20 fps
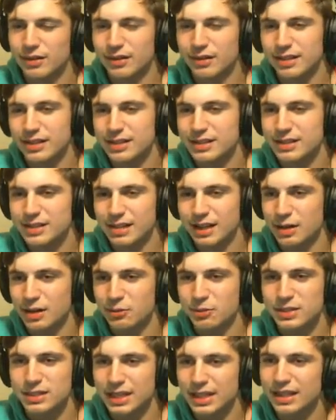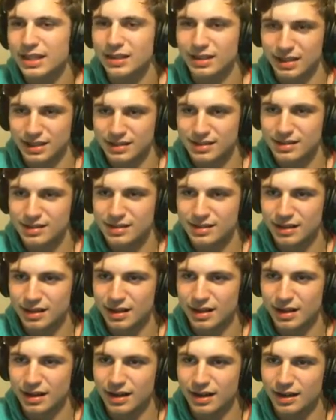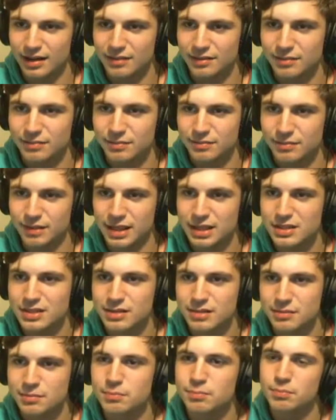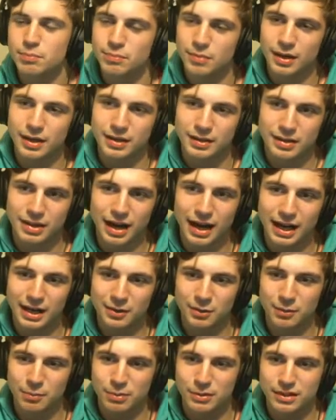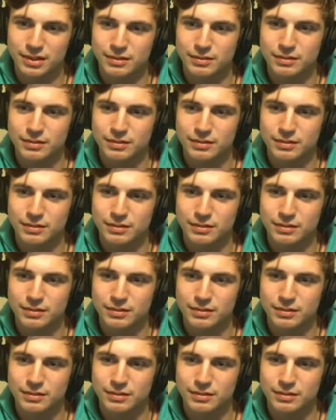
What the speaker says: It's like ridiculous. That's kind of what